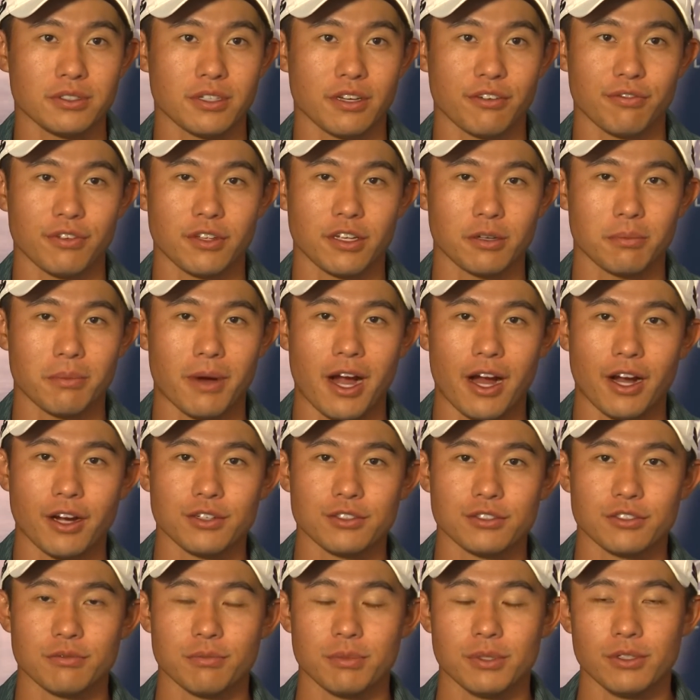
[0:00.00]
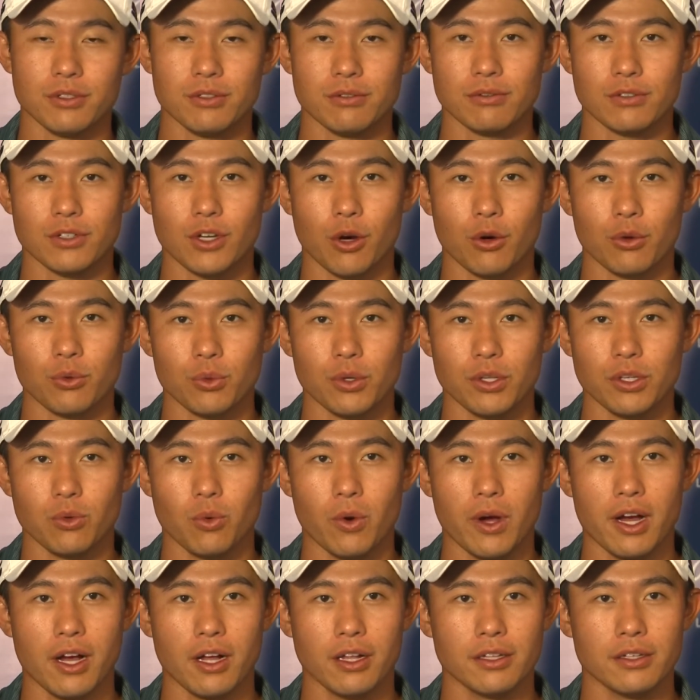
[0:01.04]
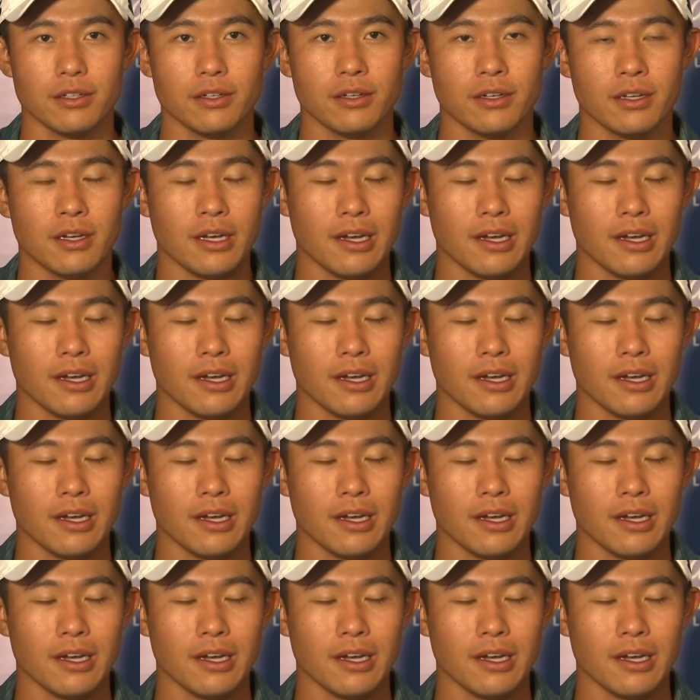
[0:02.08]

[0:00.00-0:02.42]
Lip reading: I feel like my irons have been going really well, and,